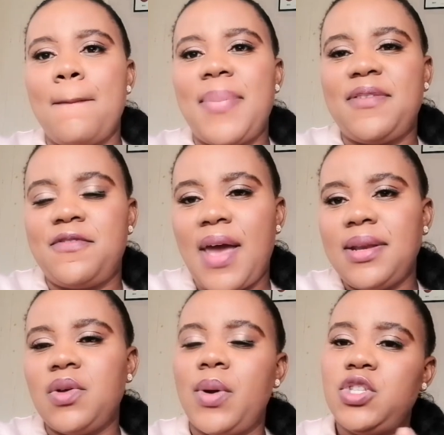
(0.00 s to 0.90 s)
but
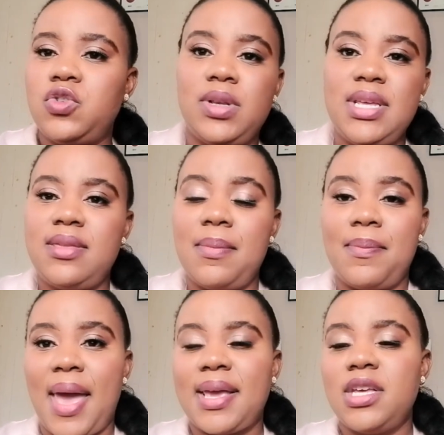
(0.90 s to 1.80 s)
find a way to lead them
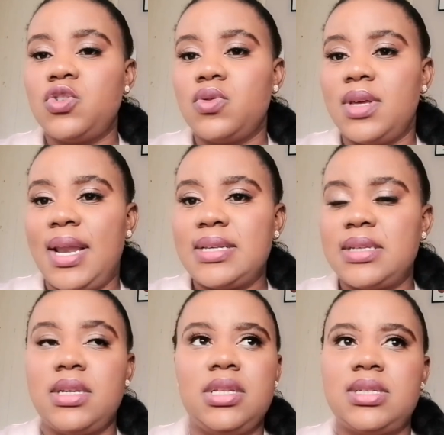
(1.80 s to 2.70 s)
back into the
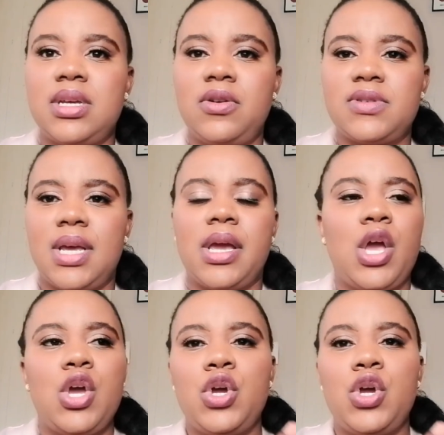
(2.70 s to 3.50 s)
lesson instead of saying,